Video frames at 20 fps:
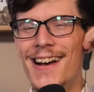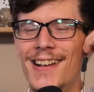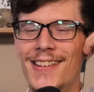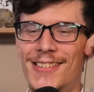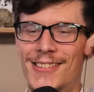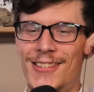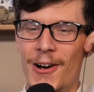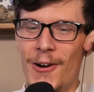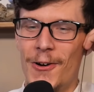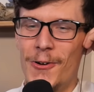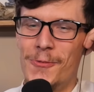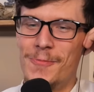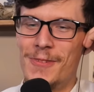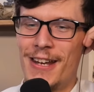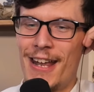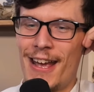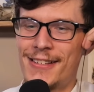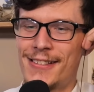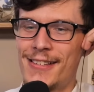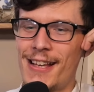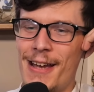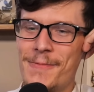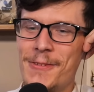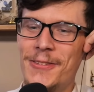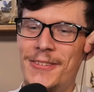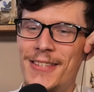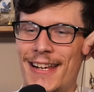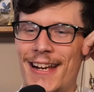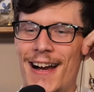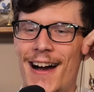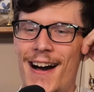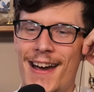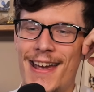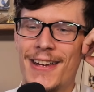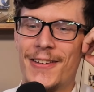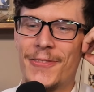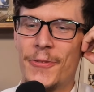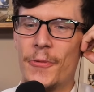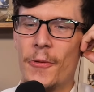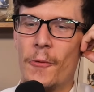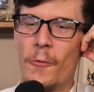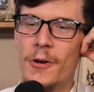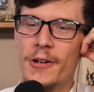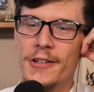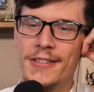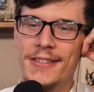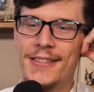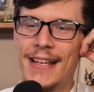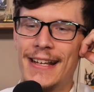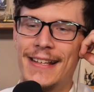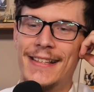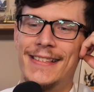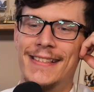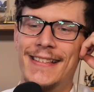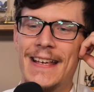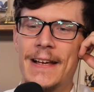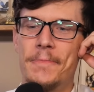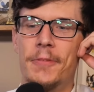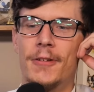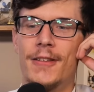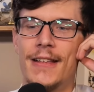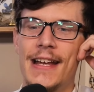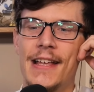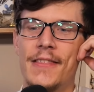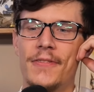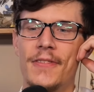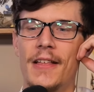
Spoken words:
So next time you take a hike through the woods and see a plant